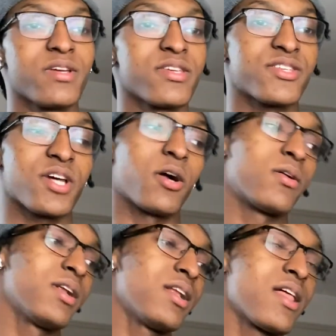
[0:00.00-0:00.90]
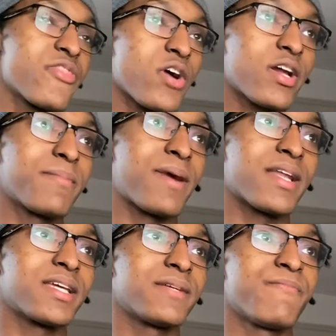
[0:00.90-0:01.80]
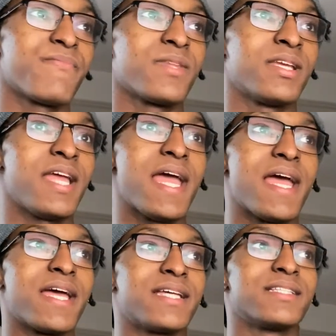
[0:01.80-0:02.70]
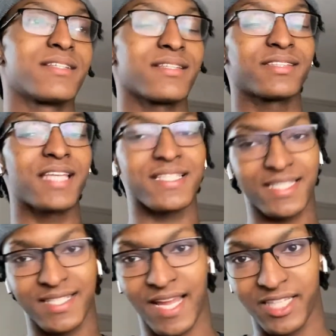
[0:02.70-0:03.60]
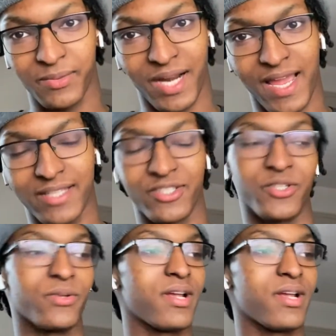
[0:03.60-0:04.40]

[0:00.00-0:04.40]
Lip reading: So, thought about it, and that's exactly what I had to do.